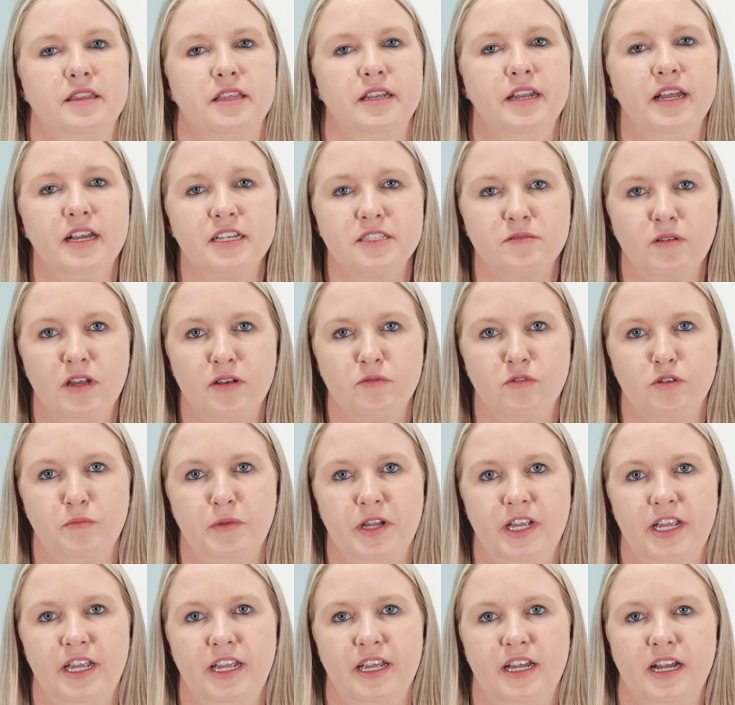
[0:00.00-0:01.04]
The next one would
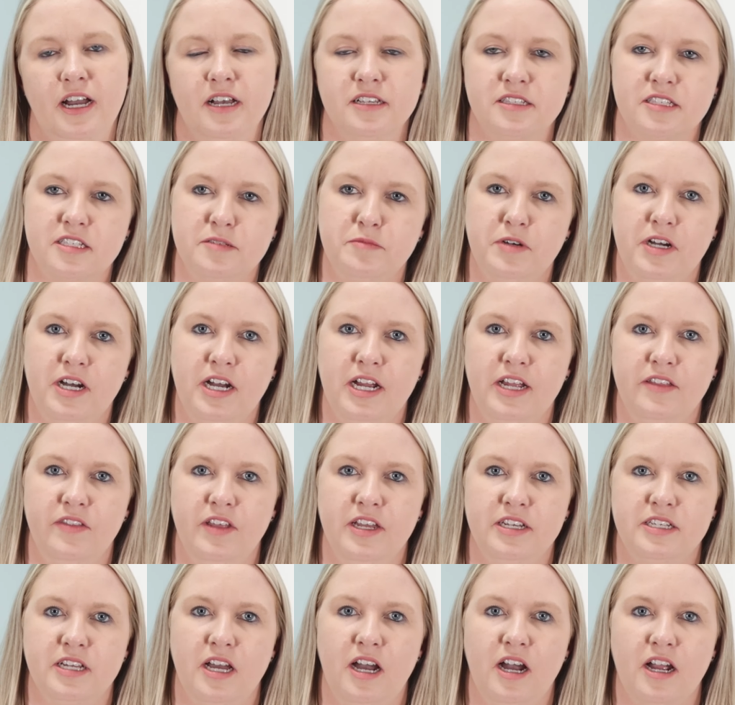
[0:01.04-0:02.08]
be customer and
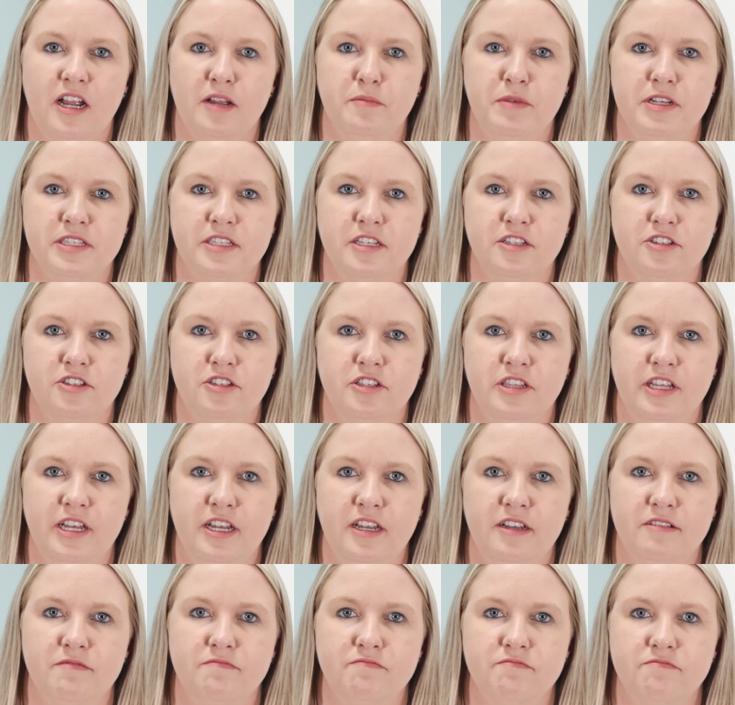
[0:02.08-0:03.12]
their target message to
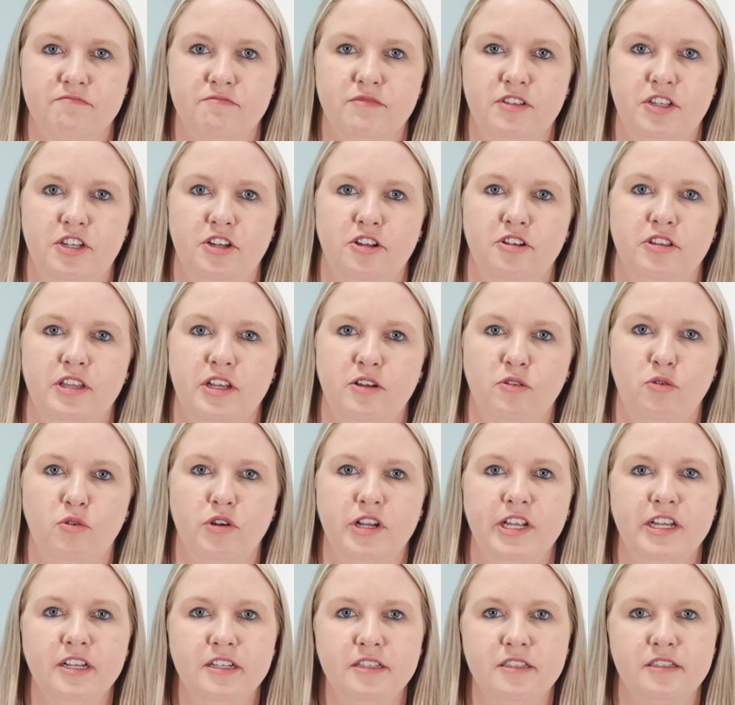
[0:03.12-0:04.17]
their
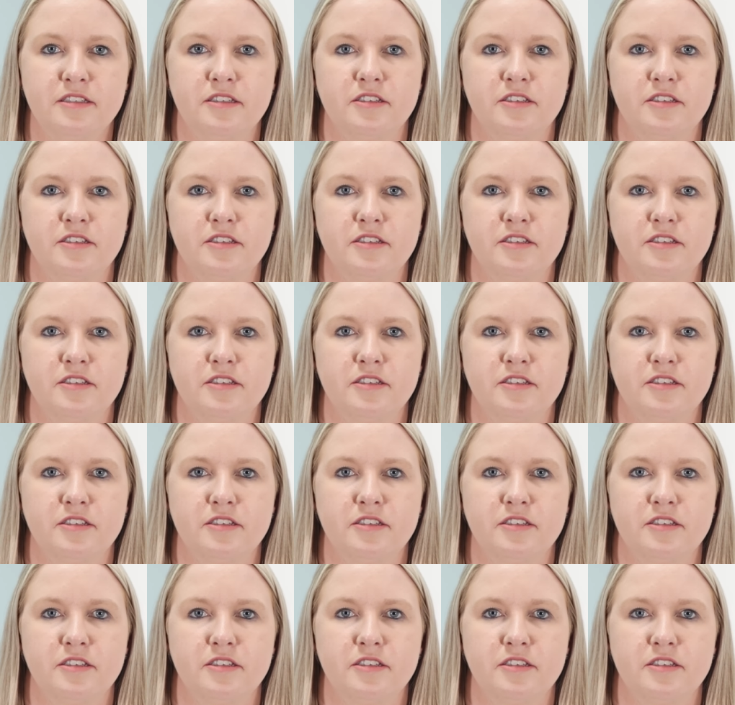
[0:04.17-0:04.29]
audience.